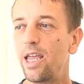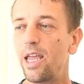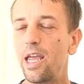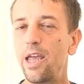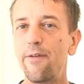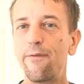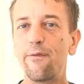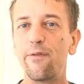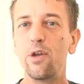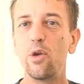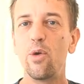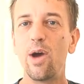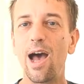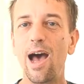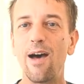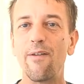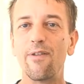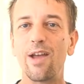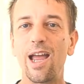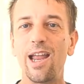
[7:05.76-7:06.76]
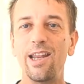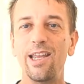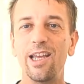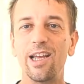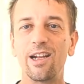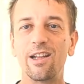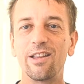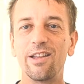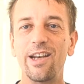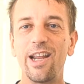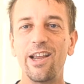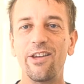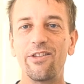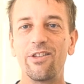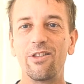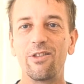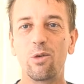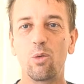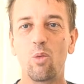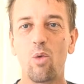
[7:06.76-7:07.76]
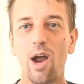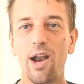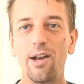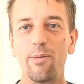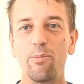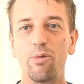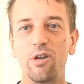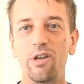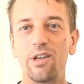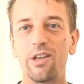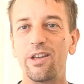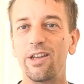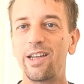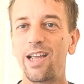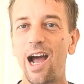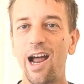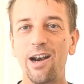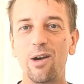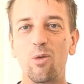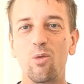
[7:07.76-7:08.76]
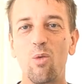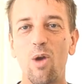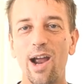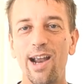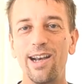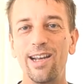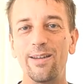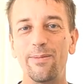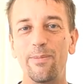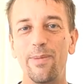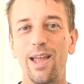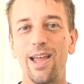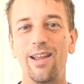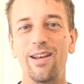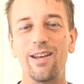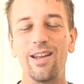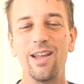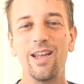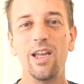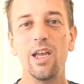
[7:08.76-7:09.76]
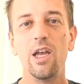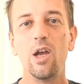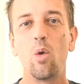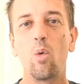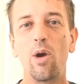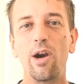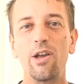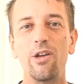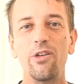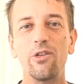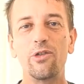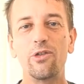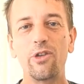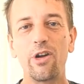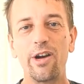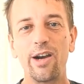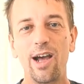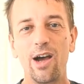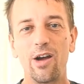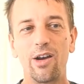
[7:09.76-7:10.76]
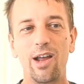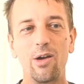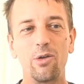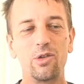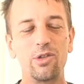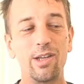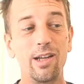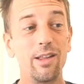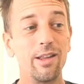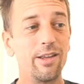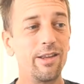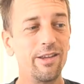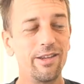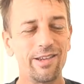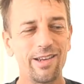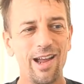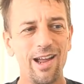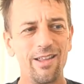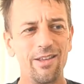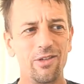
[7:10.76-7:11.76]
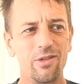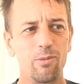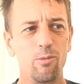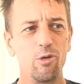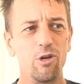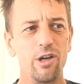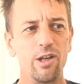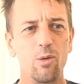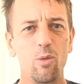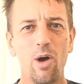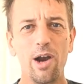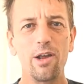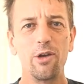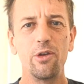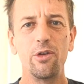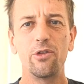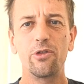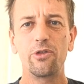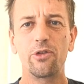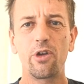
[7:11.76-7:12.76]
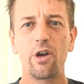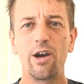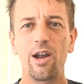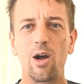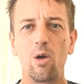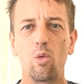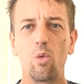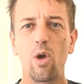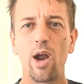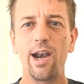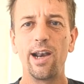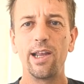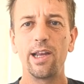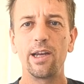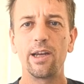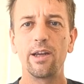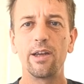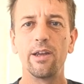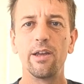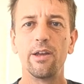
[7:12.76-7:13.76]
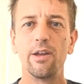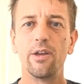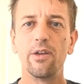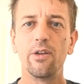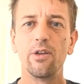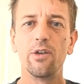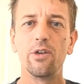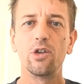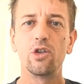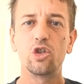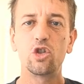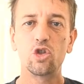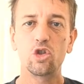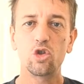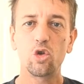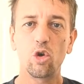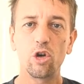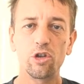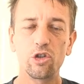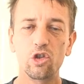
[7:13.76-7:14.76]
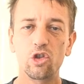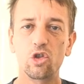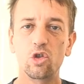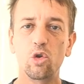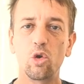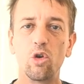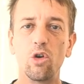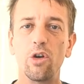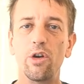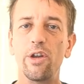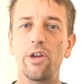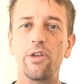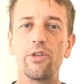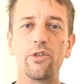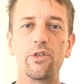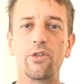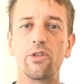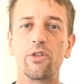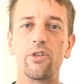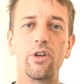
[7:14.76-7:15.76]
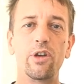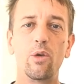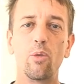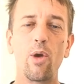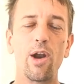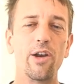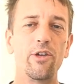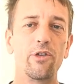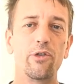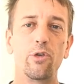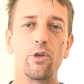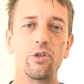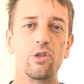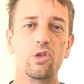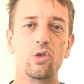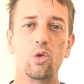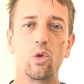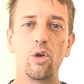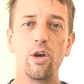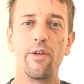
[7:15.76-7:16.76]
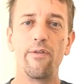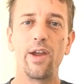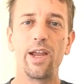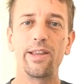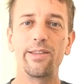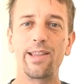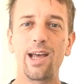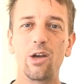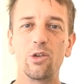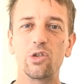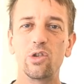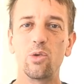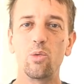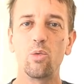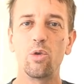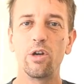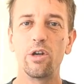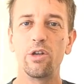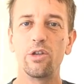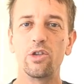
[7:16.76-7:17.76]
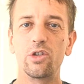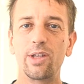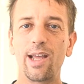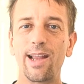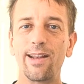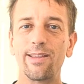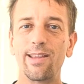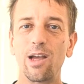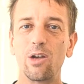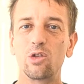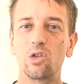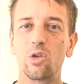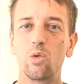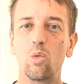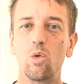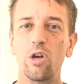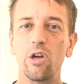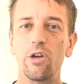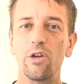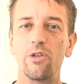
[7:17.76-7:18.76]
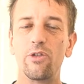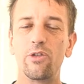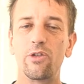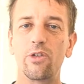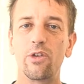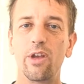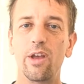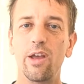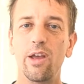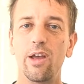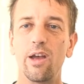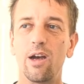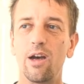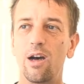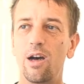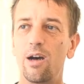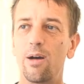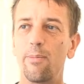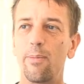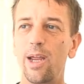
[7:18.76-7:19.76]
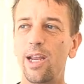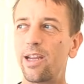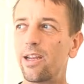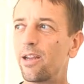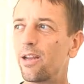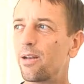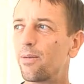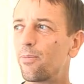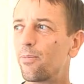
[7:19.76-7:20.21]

if you have any inclination to write a book, you gotta write it, man. Why don't you start out, I was telling this guy this morning, why don't you start out writing short stories? You could write a short story of 8,000 words, 10,000 words. Make